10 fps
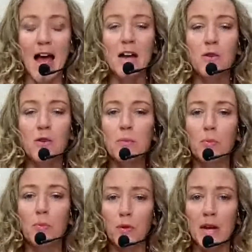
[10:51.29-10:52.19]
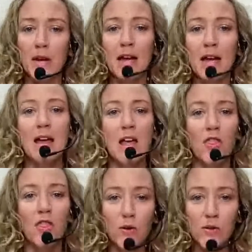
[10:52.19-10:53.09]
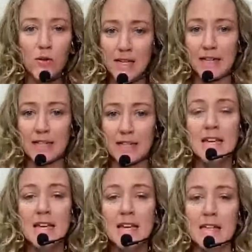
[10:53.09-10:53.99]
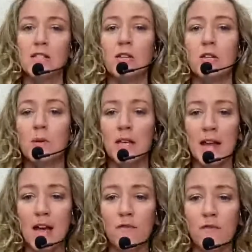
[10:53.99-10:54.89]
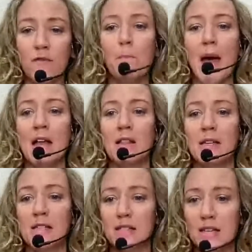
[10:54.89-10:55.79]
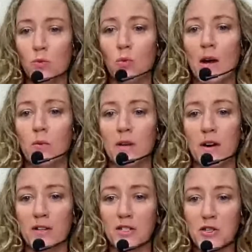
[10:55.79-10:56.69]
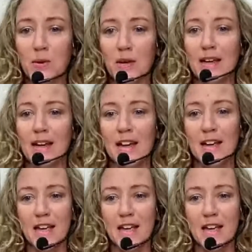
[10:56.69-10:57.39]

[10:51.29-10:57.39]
How do we bring those things in so that we can have a balance in what we are doing?